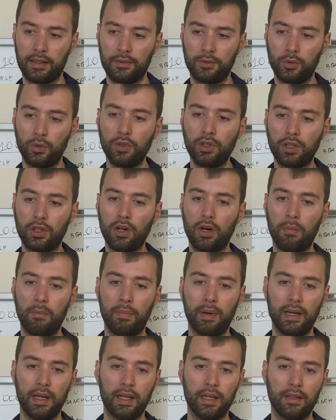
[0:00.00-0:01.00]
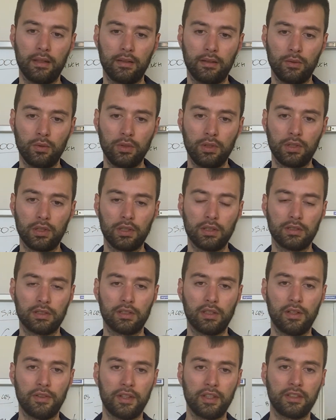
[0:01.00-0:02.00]
do the company, do the
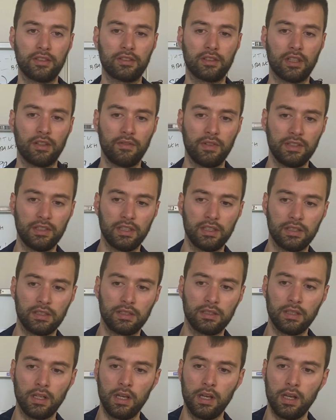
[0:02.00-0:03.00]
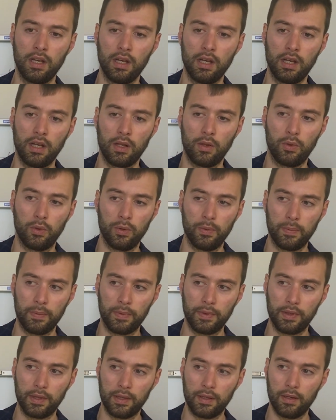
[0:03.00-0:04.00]
consulting services
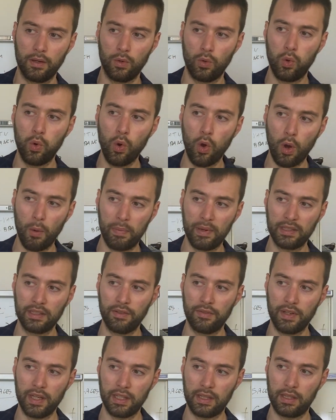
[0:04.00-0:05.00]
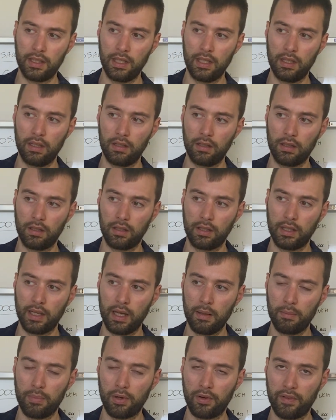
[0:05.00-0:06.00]
who open the VAT
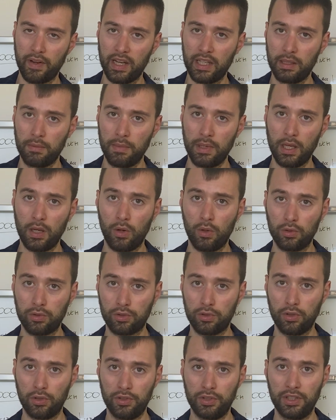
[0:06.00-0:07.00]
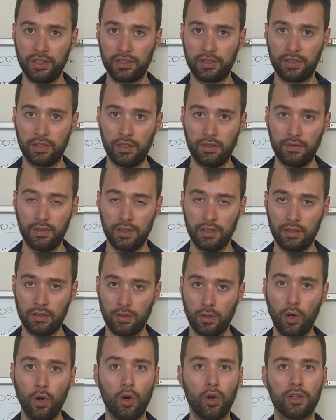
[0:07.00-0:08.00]
can provide me also this service,
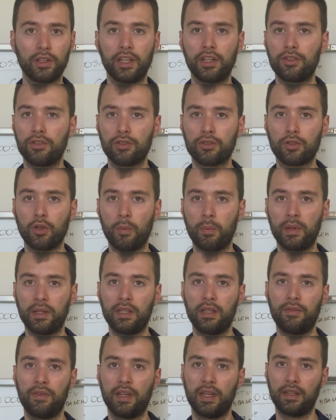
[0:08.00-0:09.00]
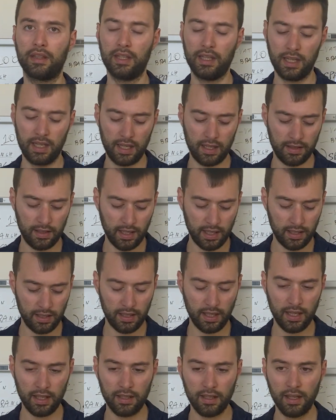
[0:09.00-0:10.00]
or they just open the VAT and then
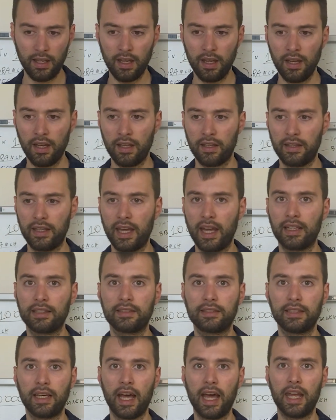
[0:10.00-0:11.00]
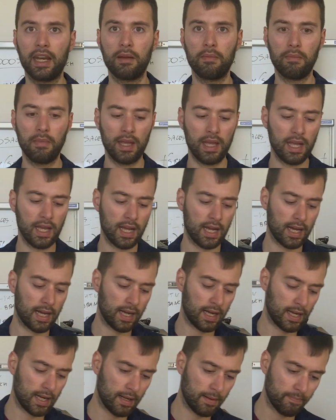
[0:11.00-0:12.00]
they assign me
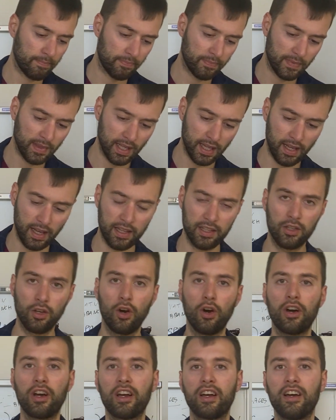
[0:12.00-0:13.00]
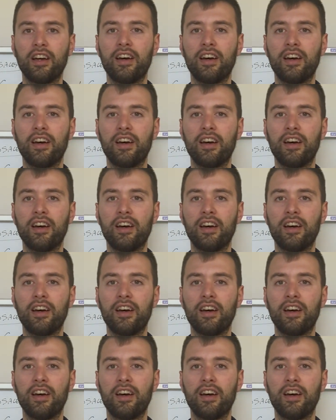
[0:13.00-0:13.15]
a young